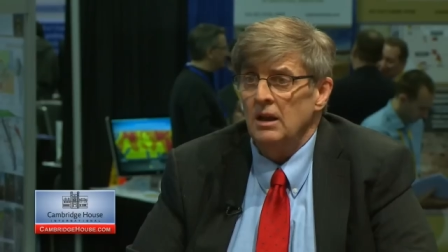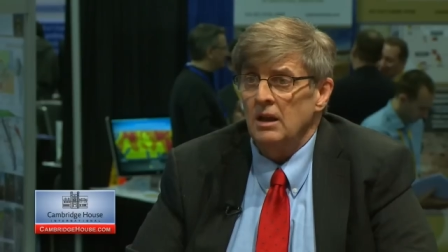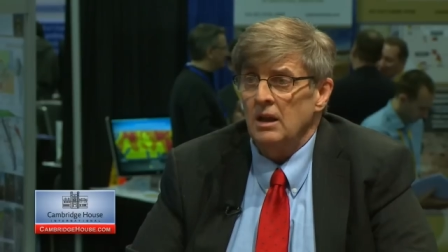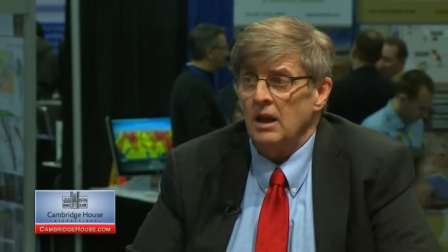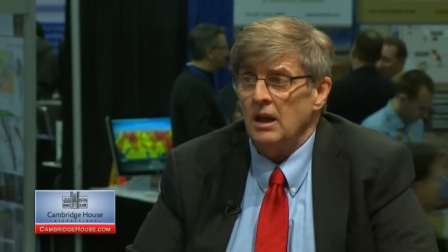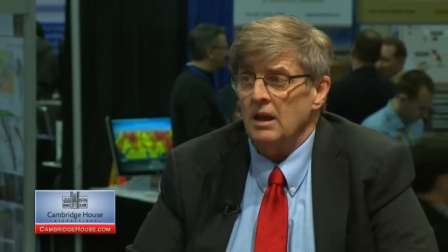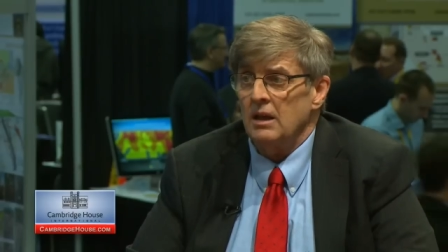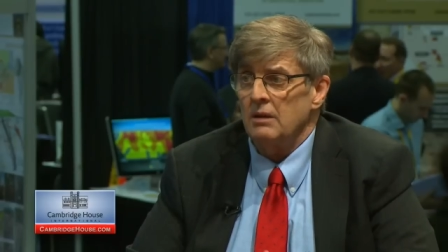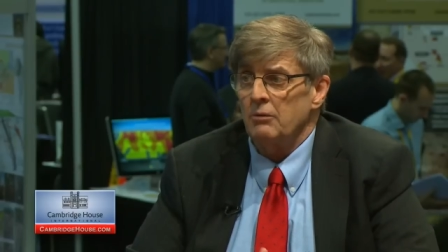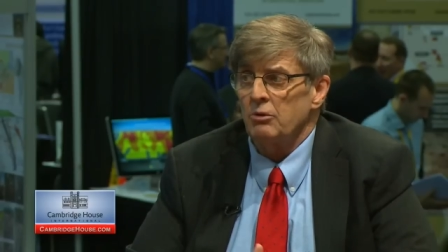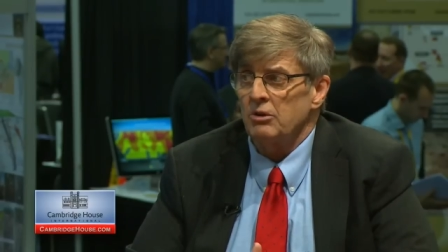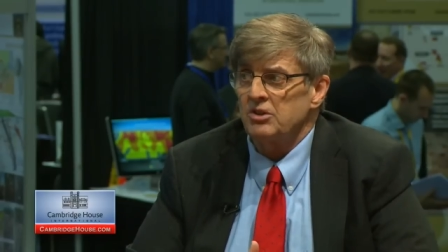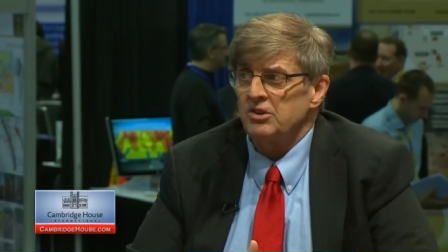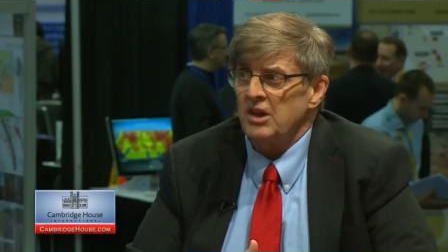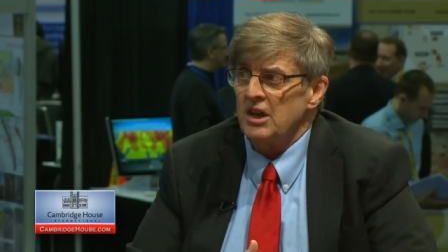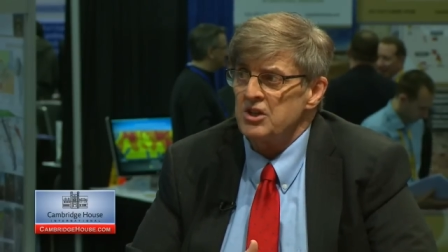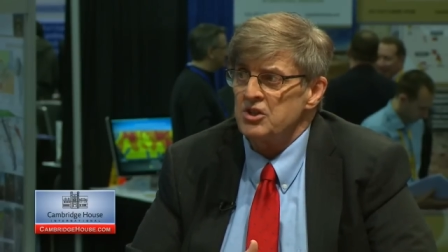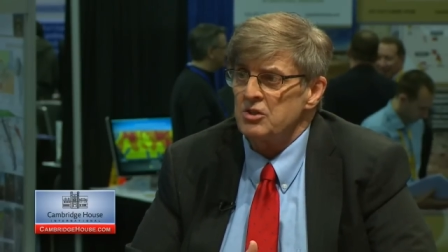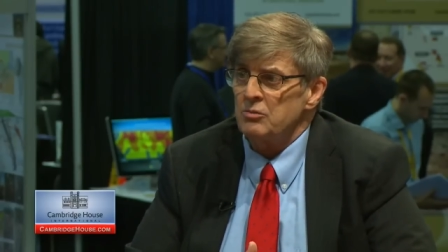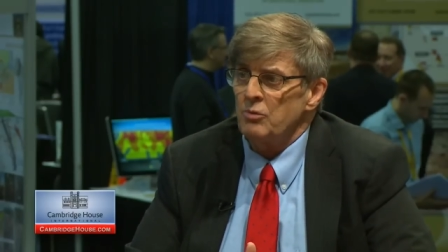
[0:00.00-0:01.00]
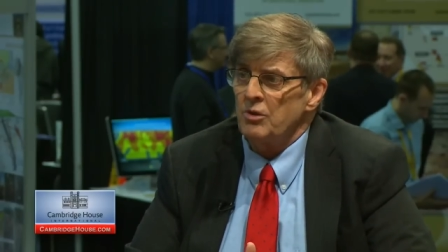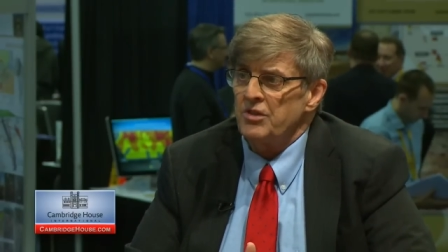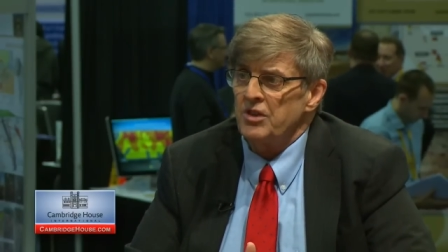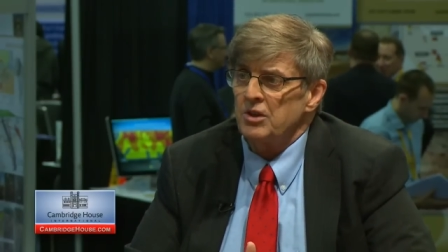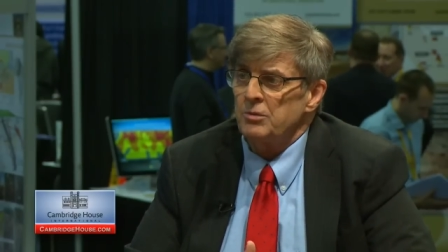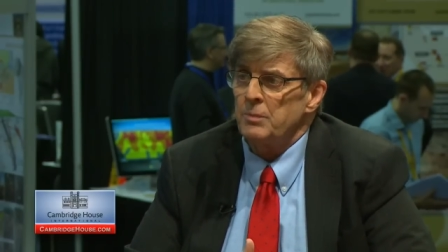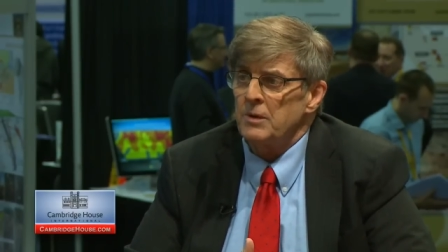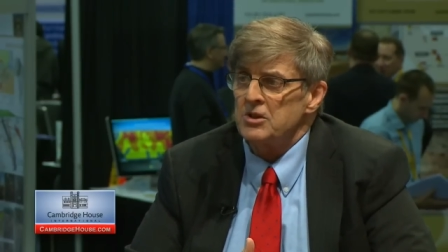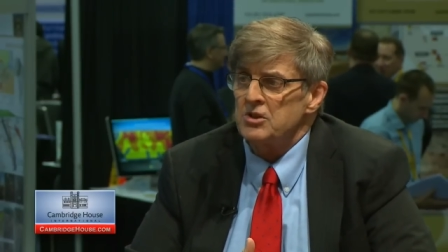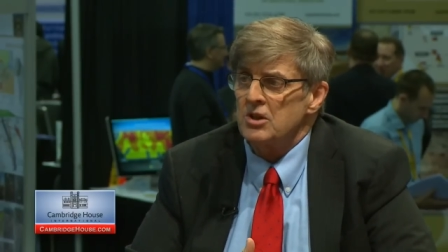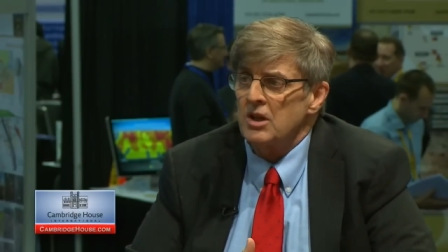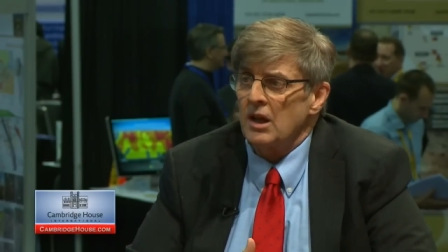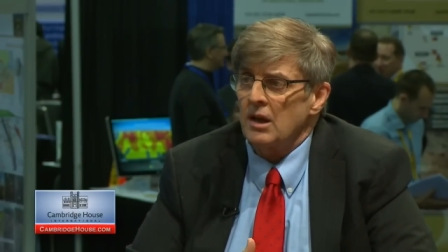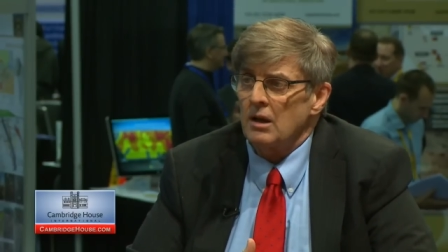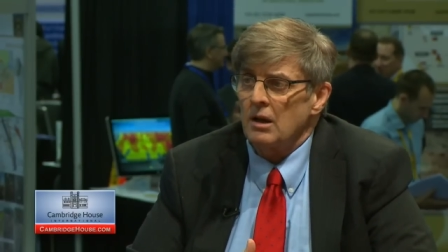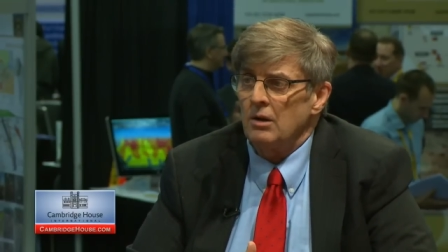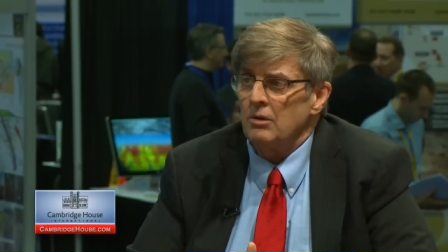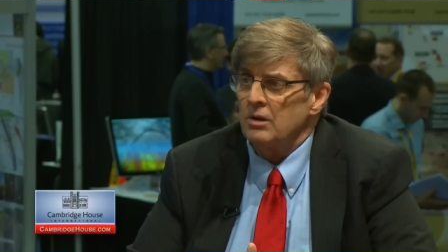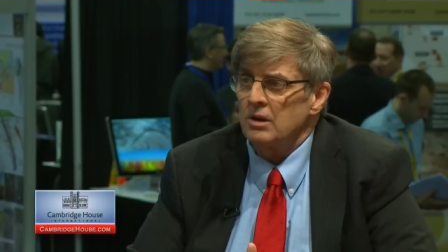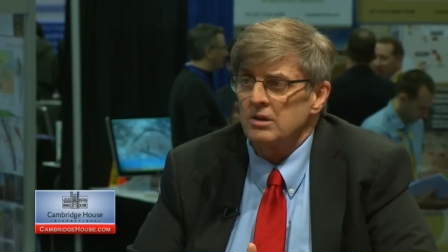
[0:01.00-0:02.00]
And the recession with this much
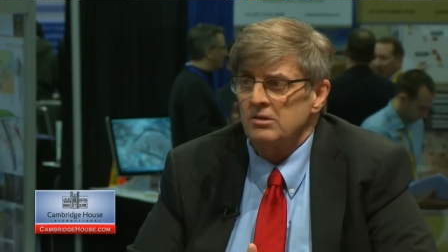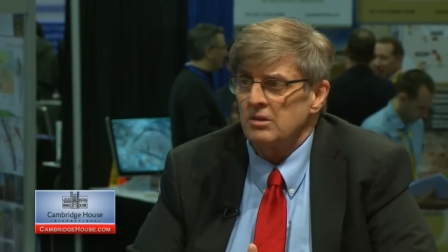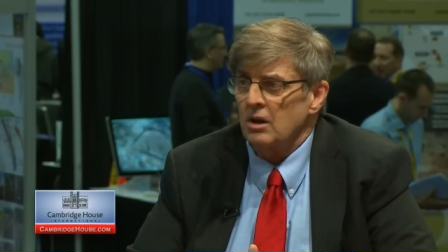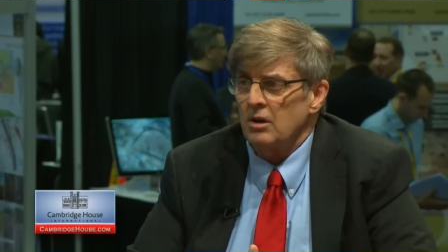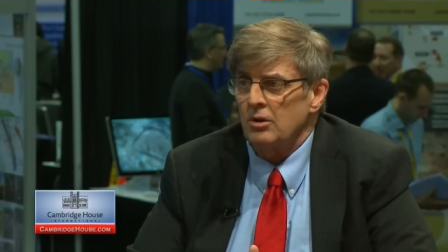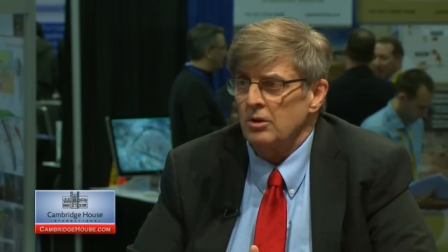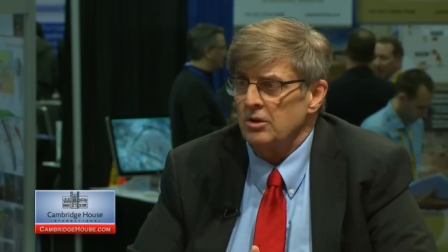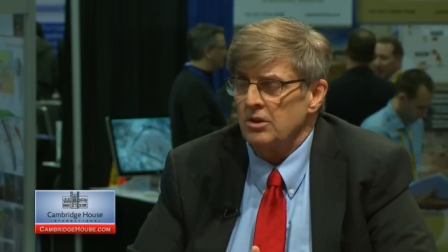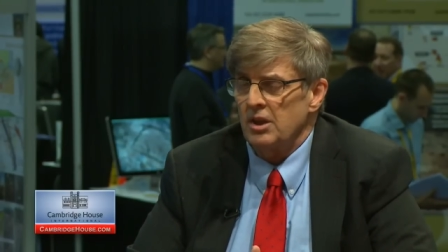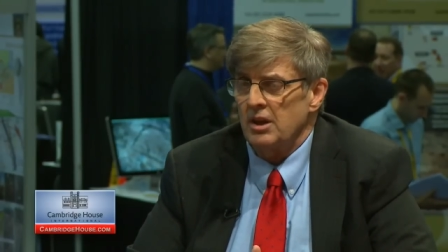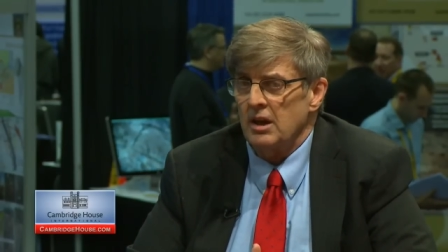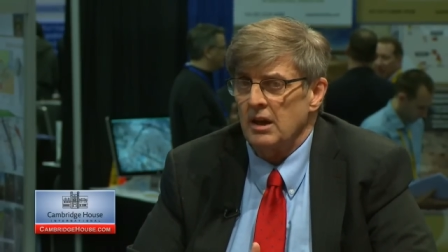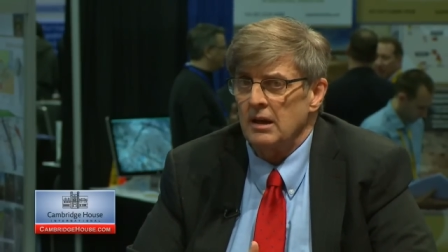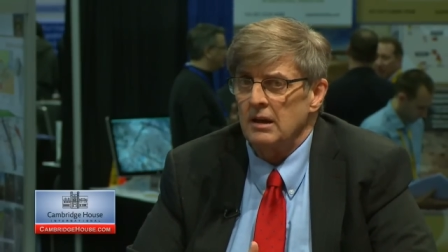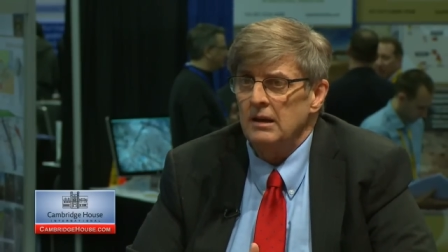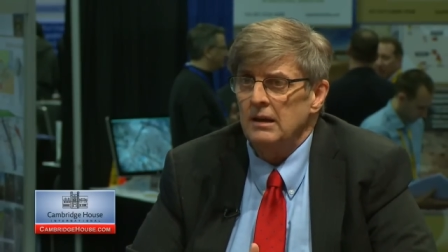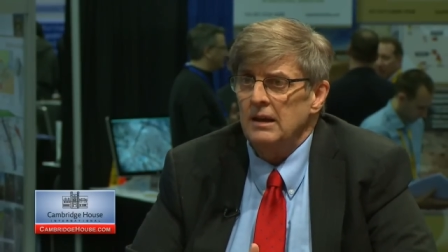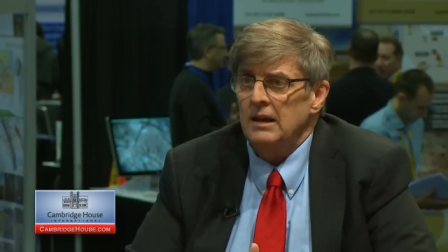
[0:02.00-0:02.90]
debt load isn't a good thing.